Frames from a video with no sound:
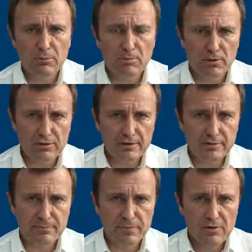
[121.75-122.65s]
Building
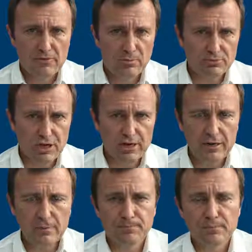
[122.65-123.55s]
from
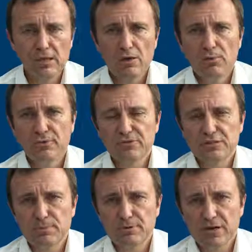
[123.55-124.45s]
China with its
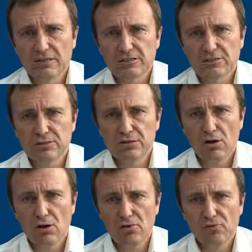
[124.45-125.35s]
production
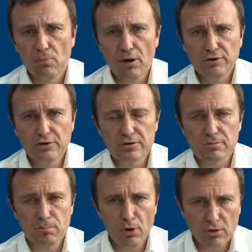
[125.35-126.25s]
of modular
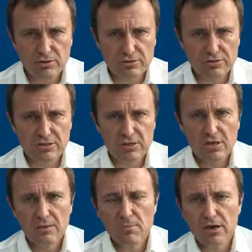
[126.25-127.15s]
blocks
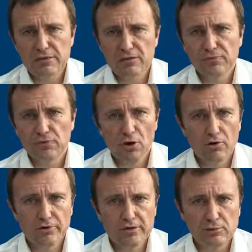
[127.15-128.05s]
made of
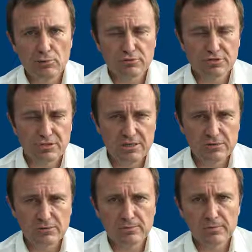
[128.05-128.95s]
concrete or
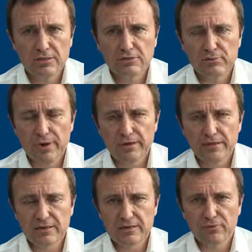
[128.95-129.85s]
steel to
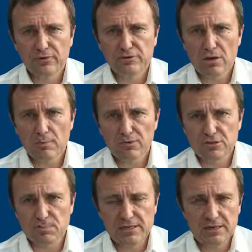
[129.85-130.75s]
radically, for example,
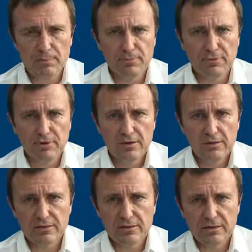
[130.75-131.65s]
speed up
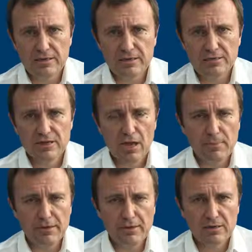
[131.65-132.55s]
the
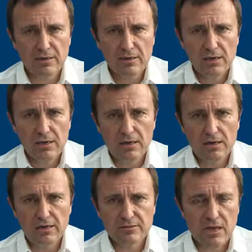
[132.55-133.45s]
time
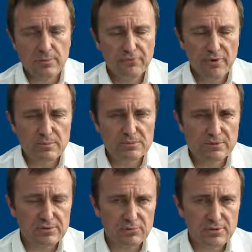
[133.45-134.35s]
frames
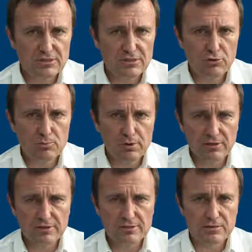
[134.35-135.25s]
within which new
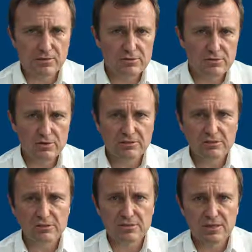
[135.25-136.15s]
buildings and
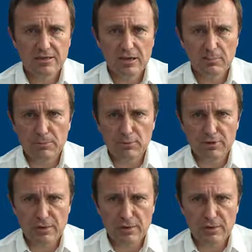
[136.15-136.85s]
constructions can be put